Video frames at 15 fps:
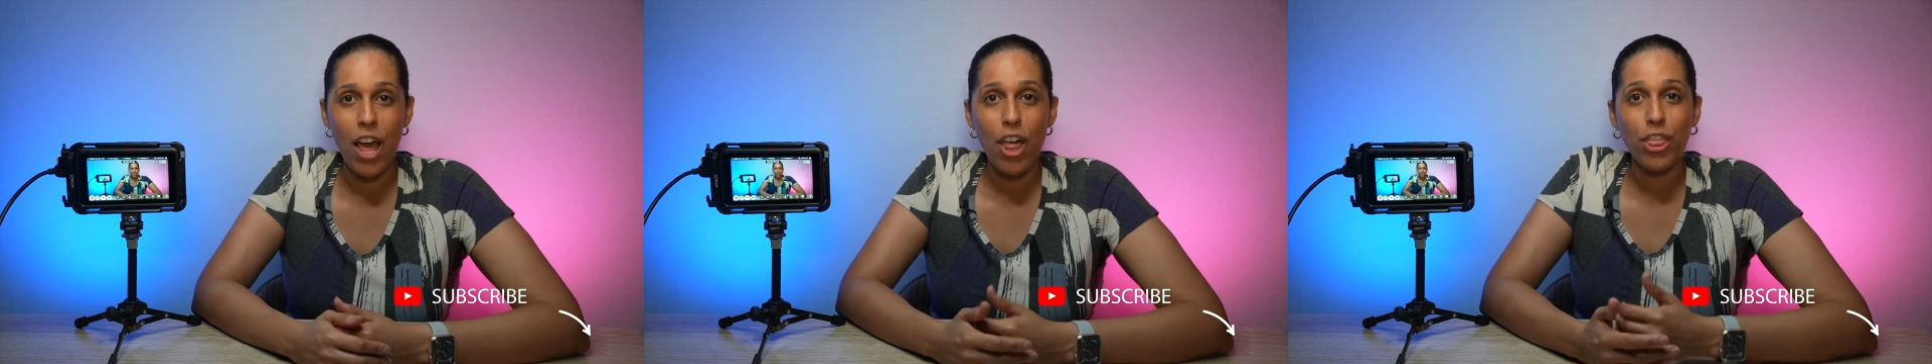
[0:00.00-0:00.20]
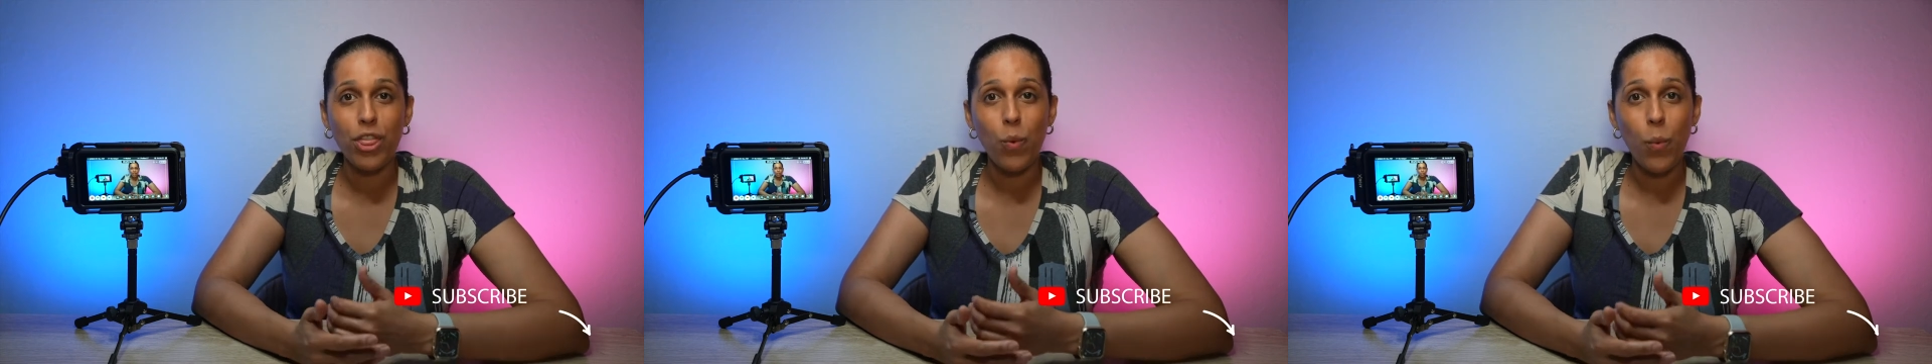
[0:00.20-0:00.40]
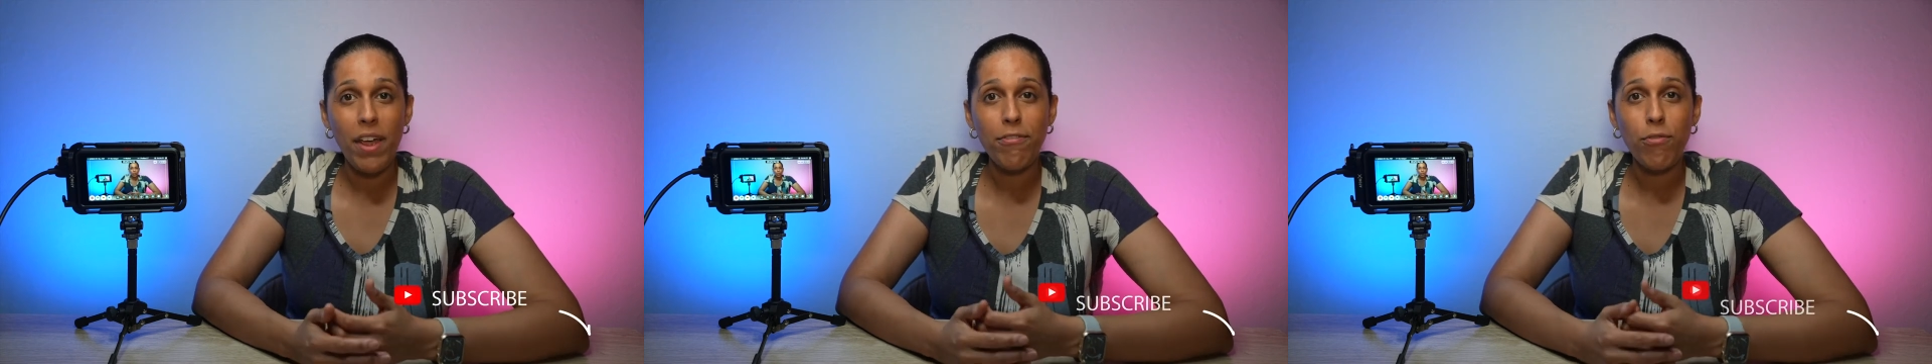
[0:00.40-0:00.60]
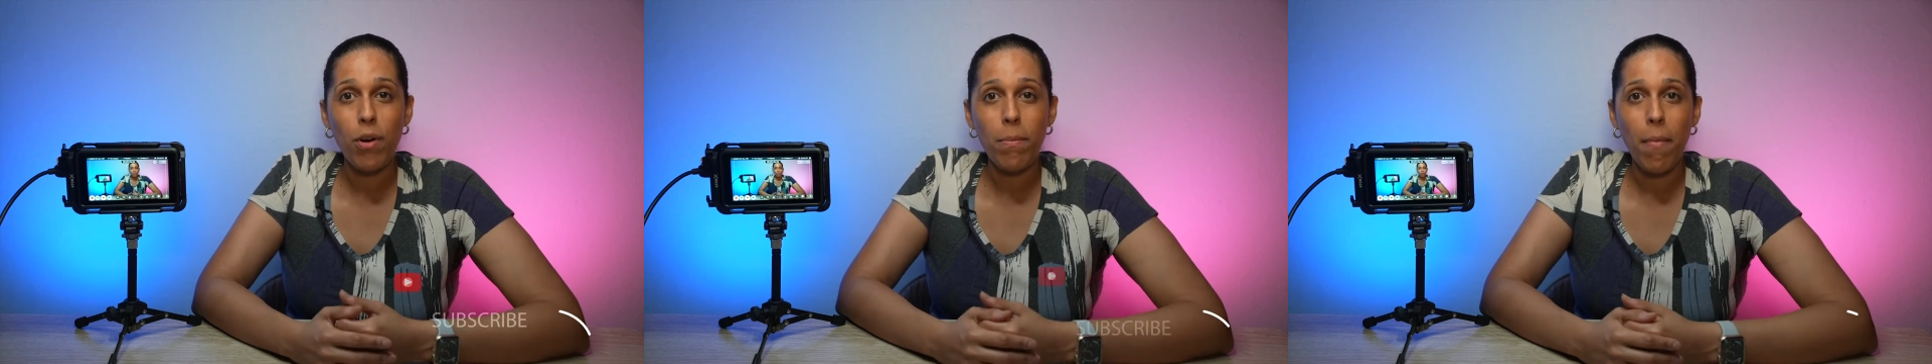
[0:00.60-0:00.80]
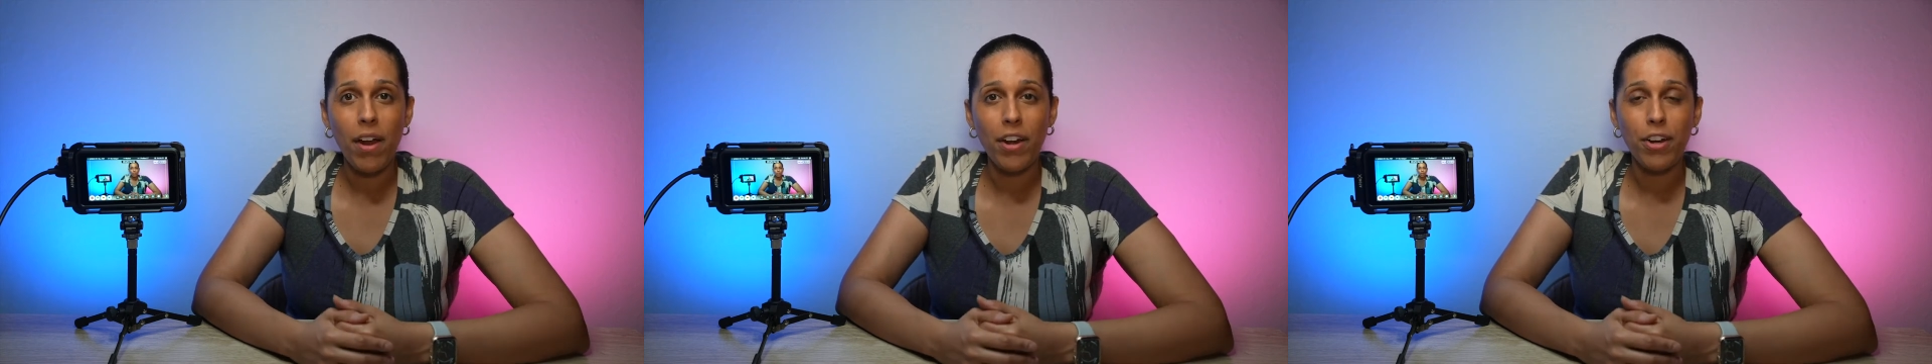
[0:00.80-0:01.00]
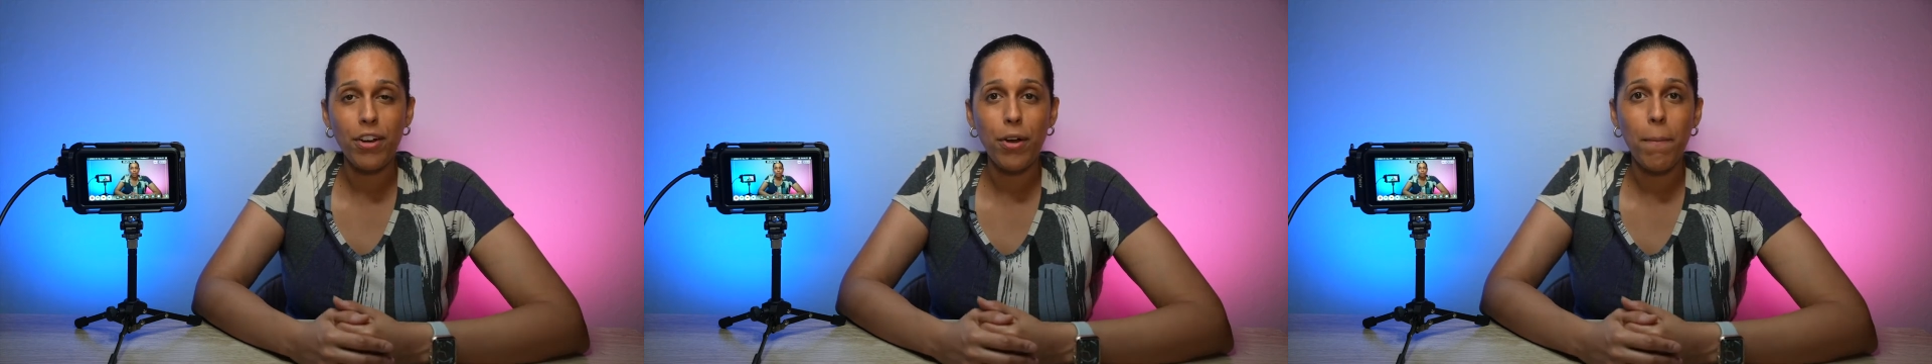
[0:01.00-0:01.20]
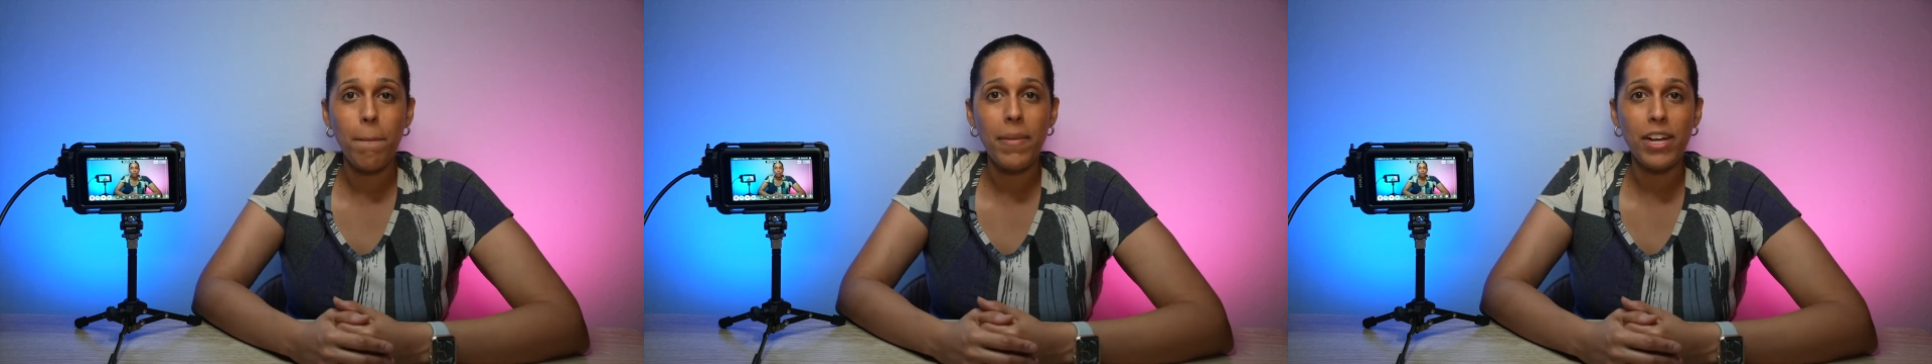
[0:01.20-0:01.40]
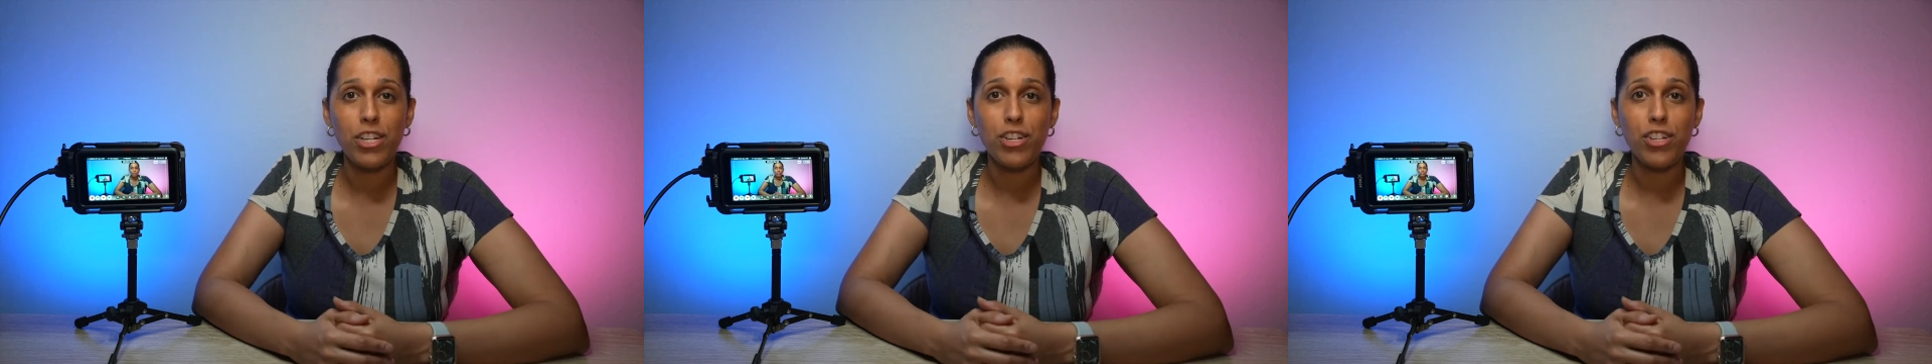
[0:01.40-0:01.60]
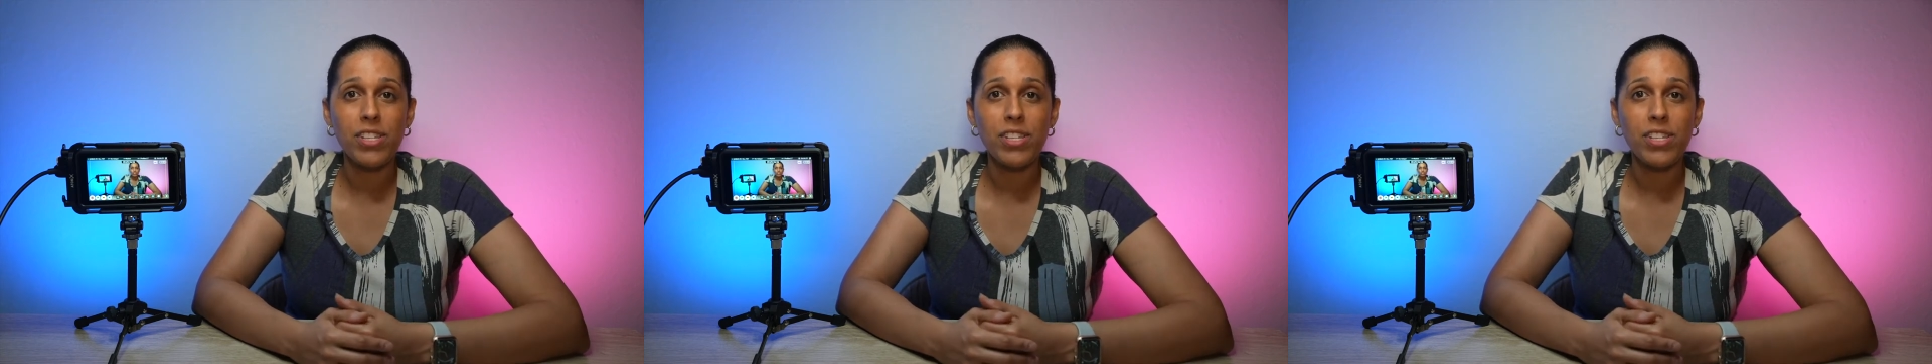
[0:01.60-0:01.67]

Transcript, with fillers: The waveform monitor measures